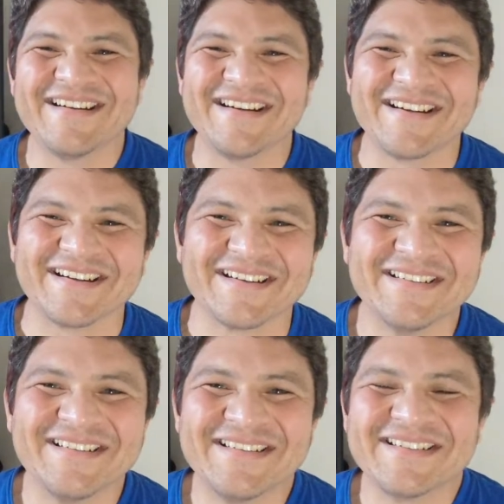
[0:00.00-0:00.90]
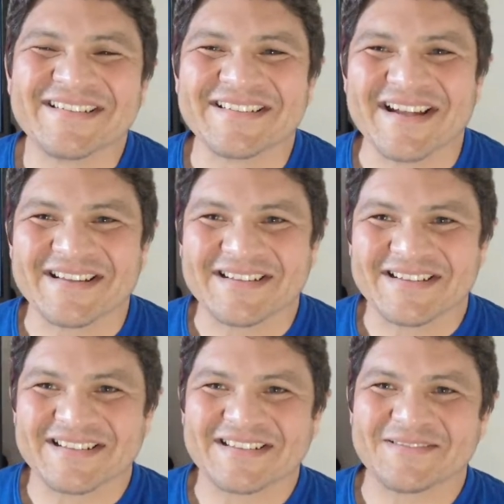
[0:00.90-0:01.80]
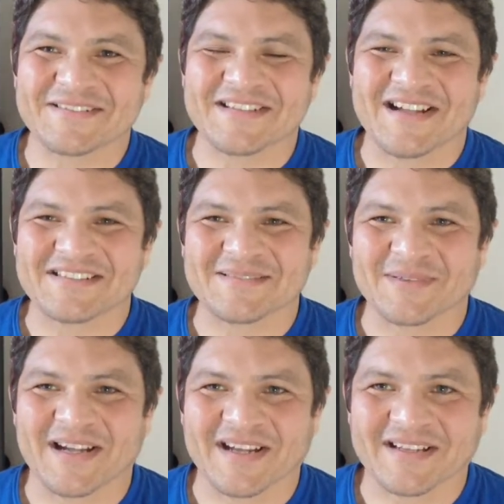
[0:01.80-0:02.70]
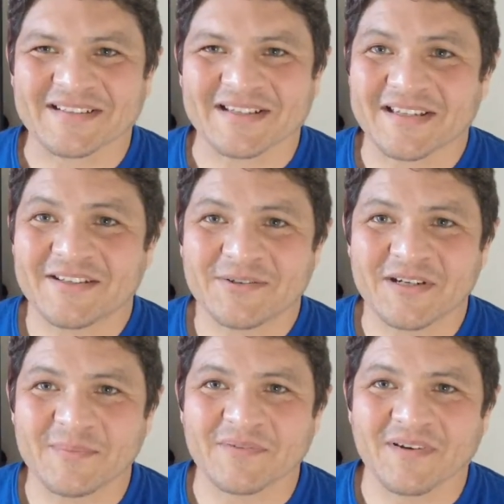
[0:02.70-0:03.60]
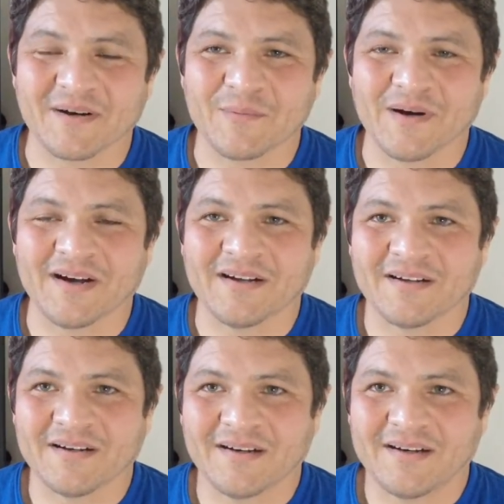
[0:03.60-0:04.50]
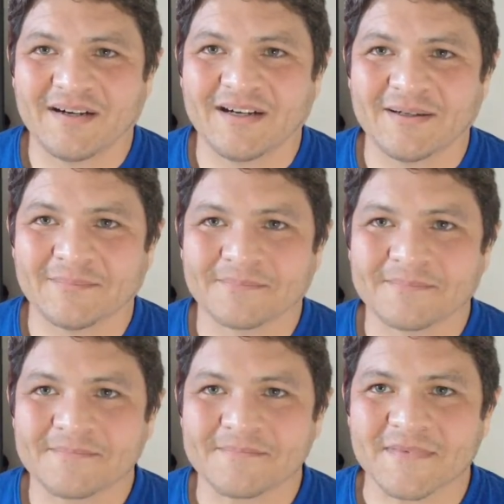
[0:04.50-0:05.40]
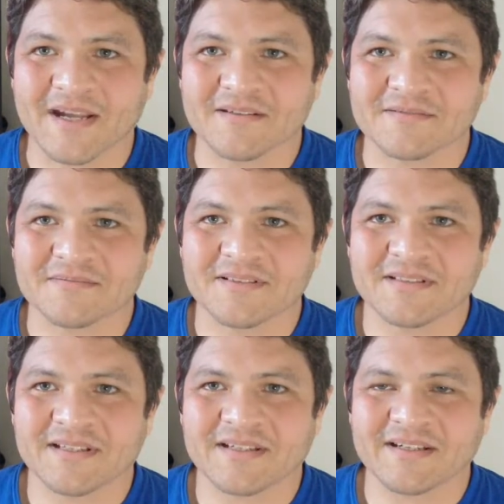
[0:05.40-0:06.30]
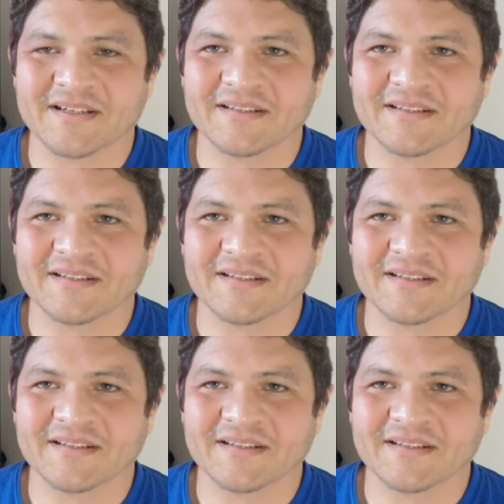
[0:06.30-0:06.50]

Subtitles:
uh, yeah, no, no, he was an awesome guy, and like he treated me very well. Um, yeah, I was really uh,